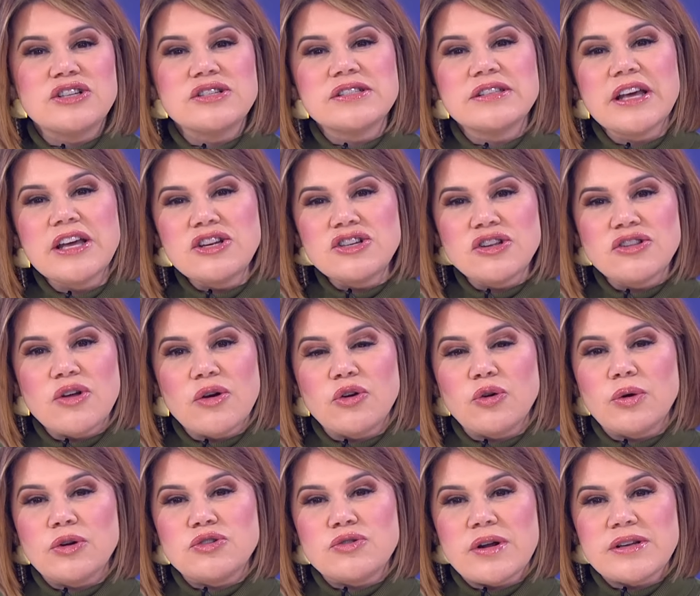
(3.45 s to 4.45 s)
Legislation,
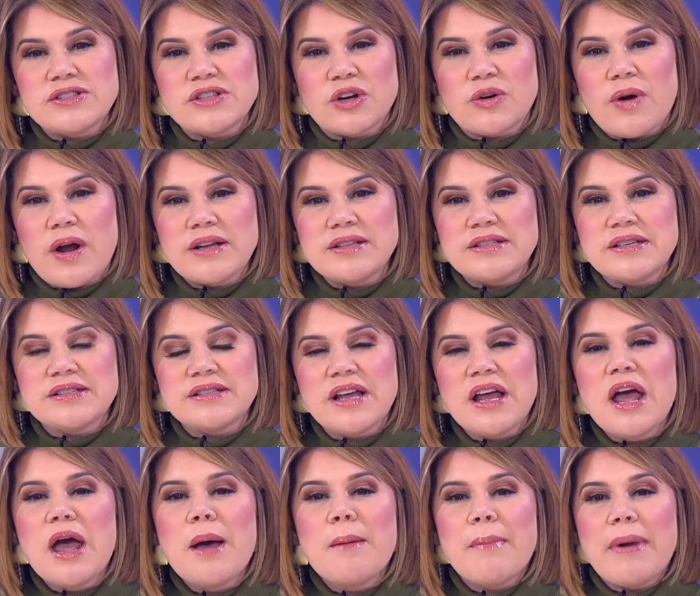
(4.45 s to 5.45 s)
though, to address the
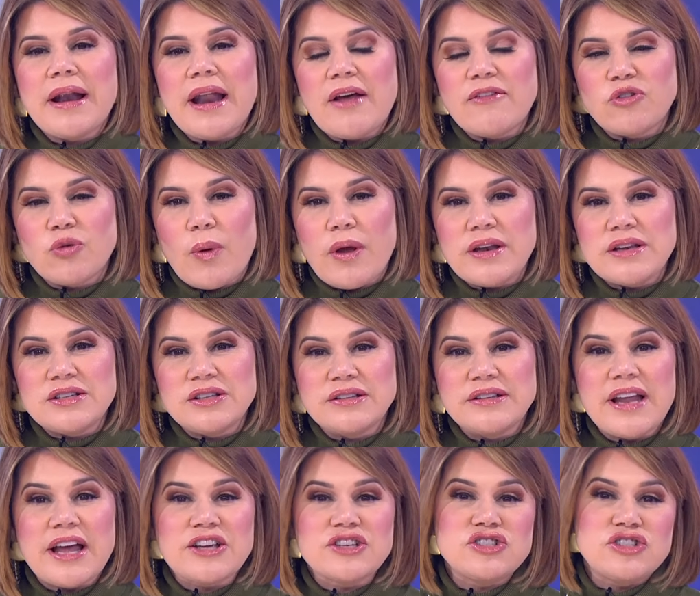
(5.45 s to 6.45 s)
crisis might have to wait
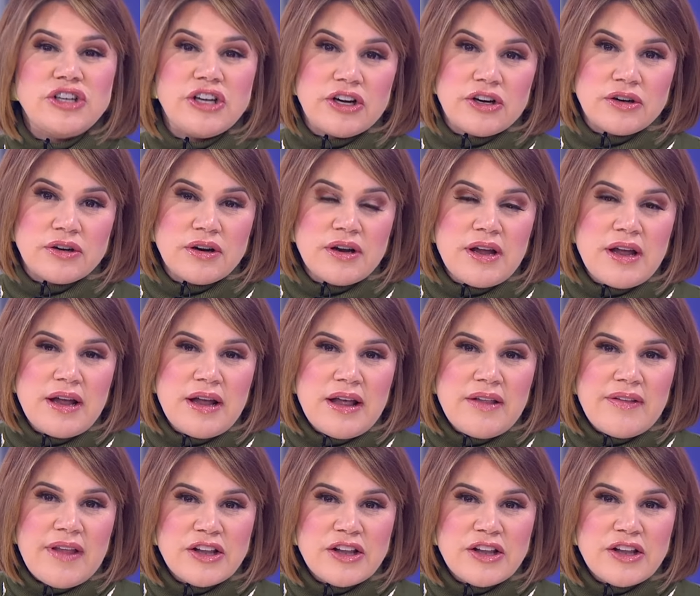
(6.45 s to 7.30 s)
until next year.